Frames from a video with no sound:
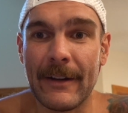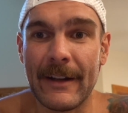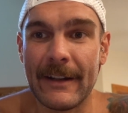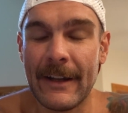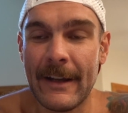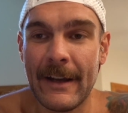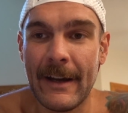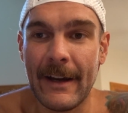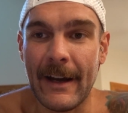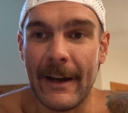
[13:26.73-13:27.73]
Like,
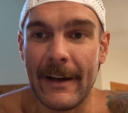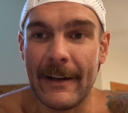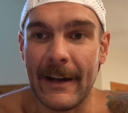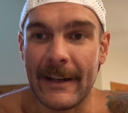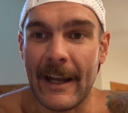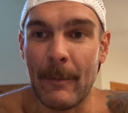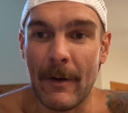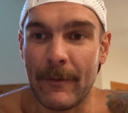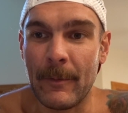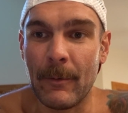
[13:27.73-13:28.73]
I came
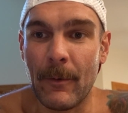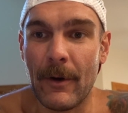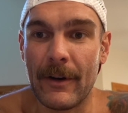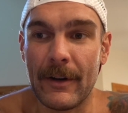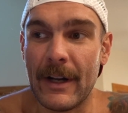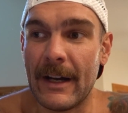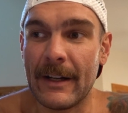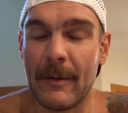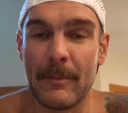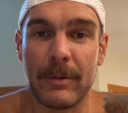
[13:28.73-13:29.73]
up from the water not
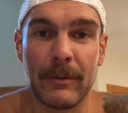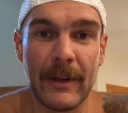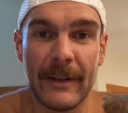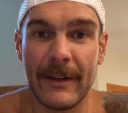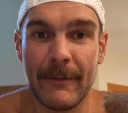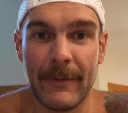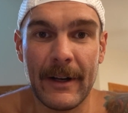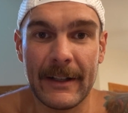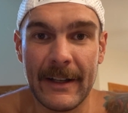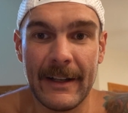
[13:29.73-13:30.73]
completely
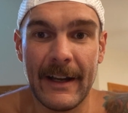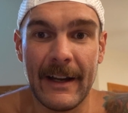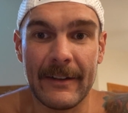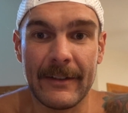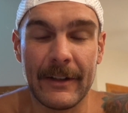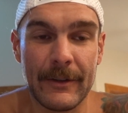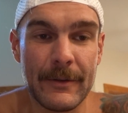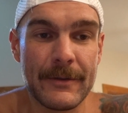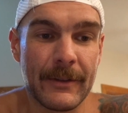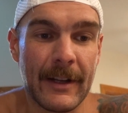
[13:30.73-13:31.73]
fucking gassed. Like
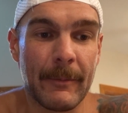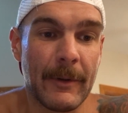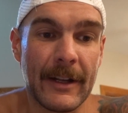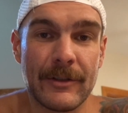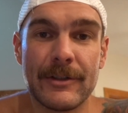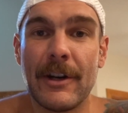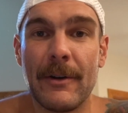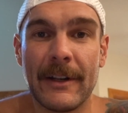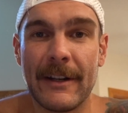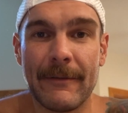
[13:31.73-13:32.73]
usually I'm like
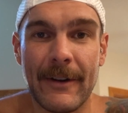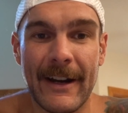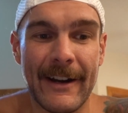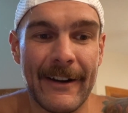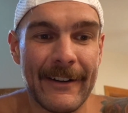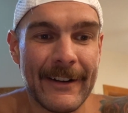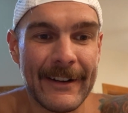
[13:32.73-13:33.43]
choking for air.